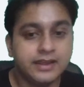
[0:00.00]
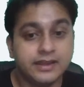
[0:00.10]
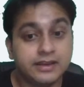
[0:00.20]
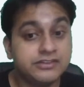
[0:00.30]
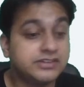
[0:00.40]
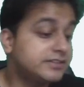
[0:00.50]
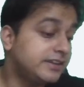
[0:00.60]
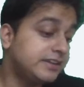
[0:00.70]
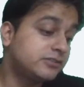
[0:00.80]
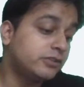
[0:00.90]
Revision
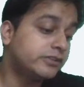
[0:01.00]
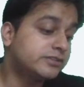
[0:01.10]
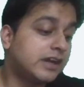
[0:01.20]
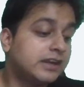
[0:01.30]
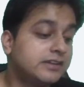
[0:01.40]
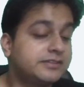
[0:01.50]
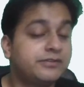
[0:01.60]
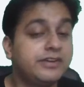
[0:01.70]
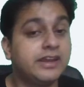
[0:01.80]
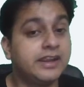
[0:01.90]
series is going to start this
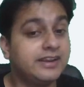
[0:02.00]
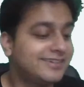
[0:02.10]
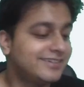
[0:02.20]
weekend.